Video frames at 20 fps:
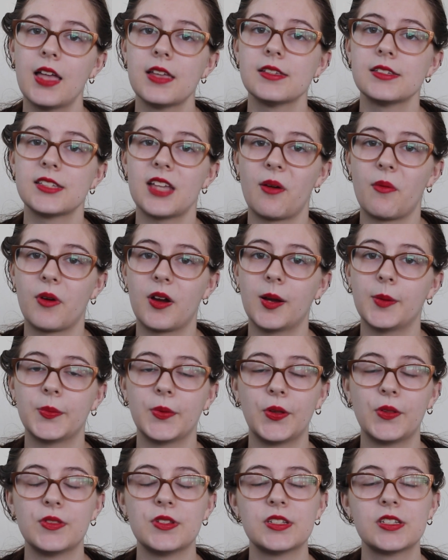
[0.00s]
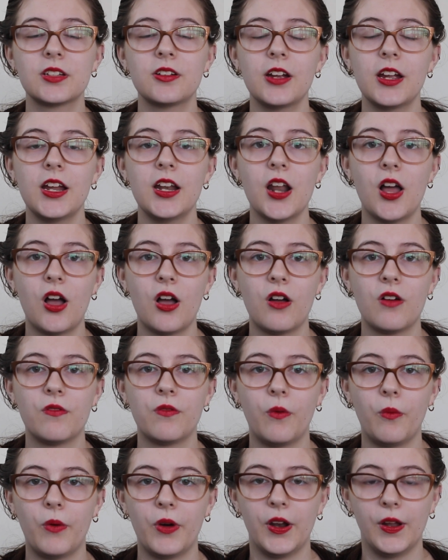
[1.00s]
somewhere up on the screen of
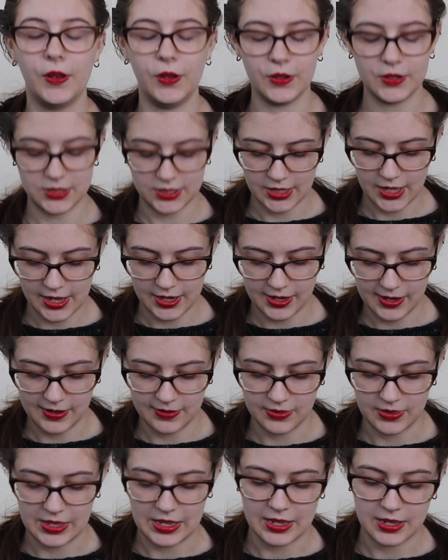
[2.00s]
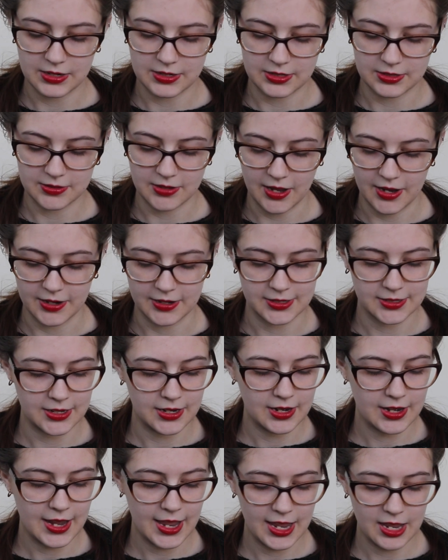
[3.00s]
what it looks like and the designer's
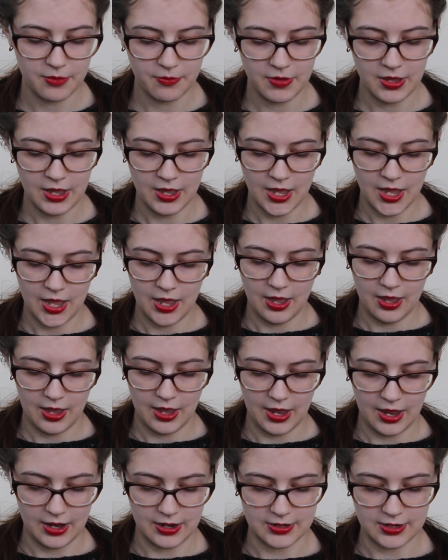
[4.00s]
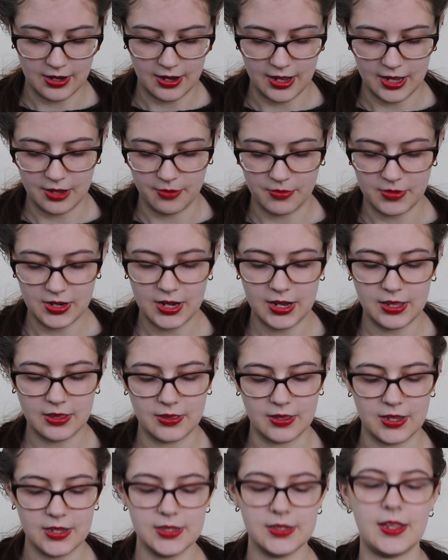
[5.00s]
name. And I am knitting
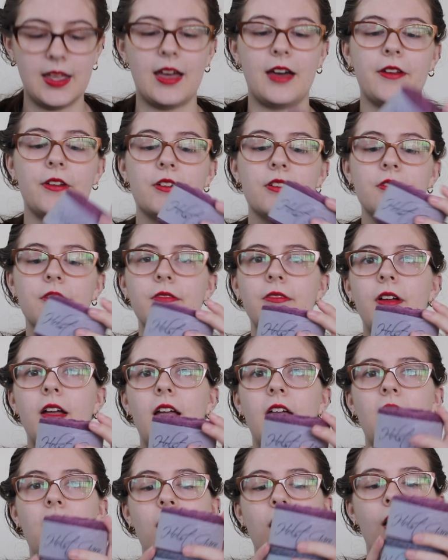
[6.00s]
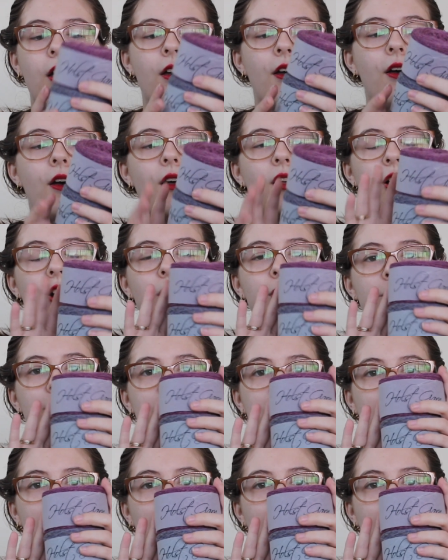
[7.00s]
this out of Holst